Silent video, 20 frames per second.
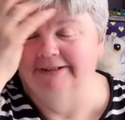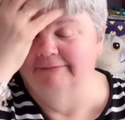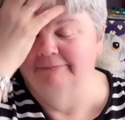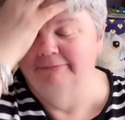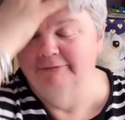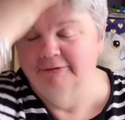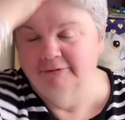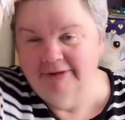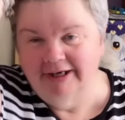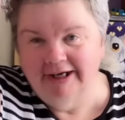
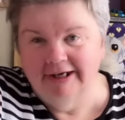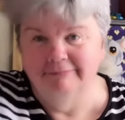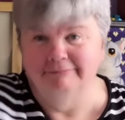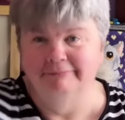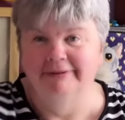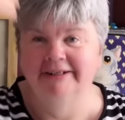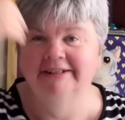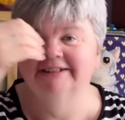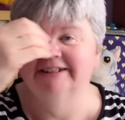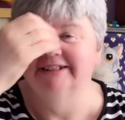for quite
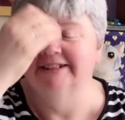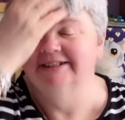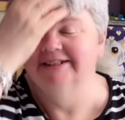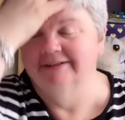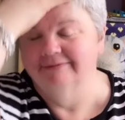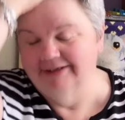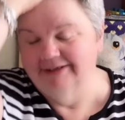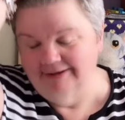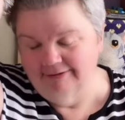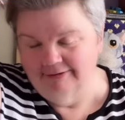bitty, so
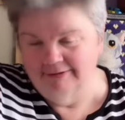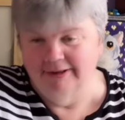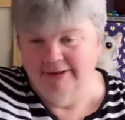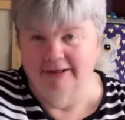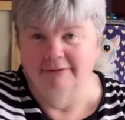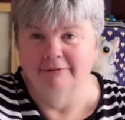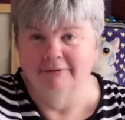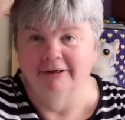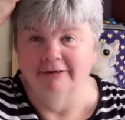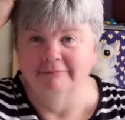I'm getting
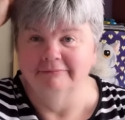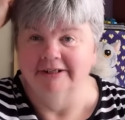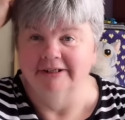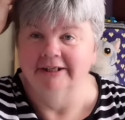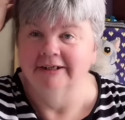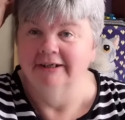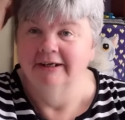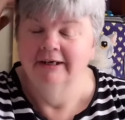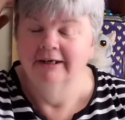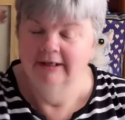quite warm now.